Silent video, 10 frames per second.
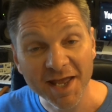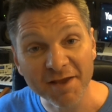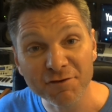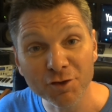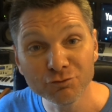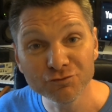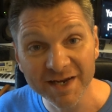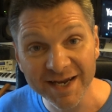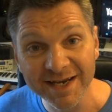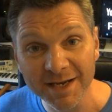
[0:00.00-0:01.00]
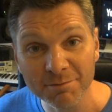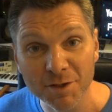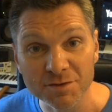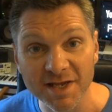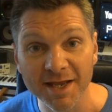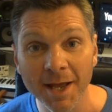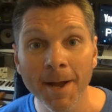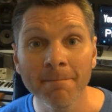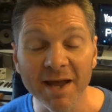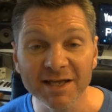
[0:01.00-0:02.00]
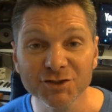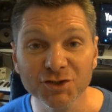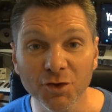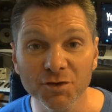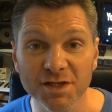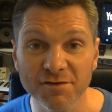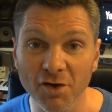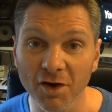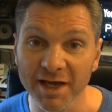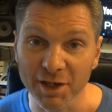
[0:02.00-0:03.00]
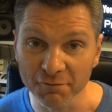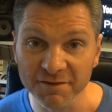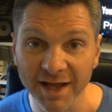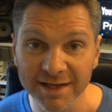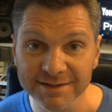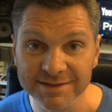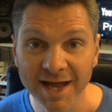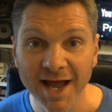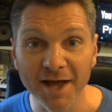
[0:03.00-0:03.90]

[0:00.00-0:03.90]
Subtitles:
If you're reading music, make sure that you've got enough light